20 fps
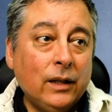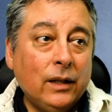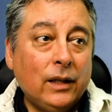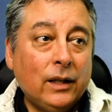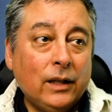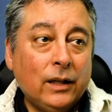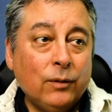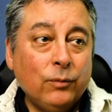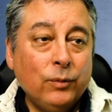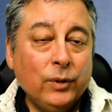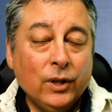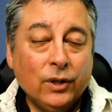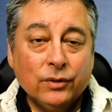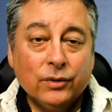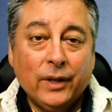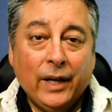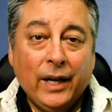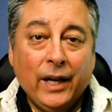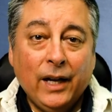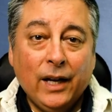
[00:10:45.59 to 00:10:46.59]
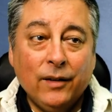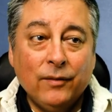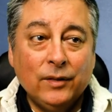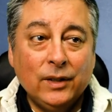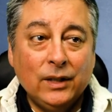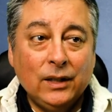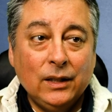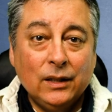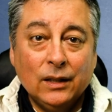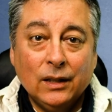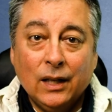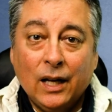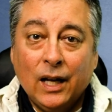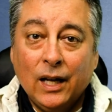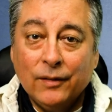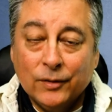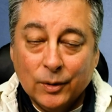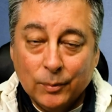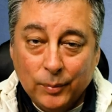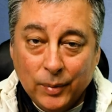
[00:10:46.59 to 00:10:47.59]
Uh, we also have the
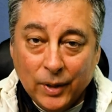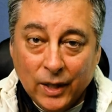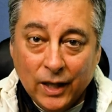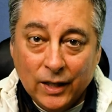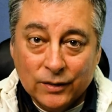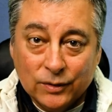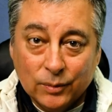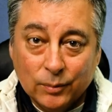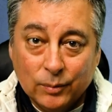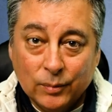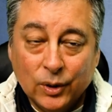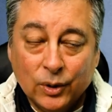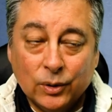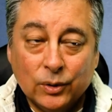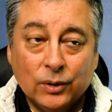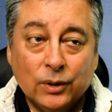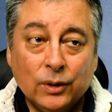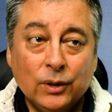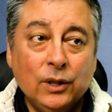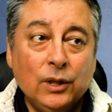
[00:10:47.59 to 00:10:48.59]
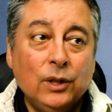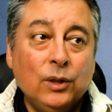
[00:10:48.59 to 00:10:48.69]
live composite mode,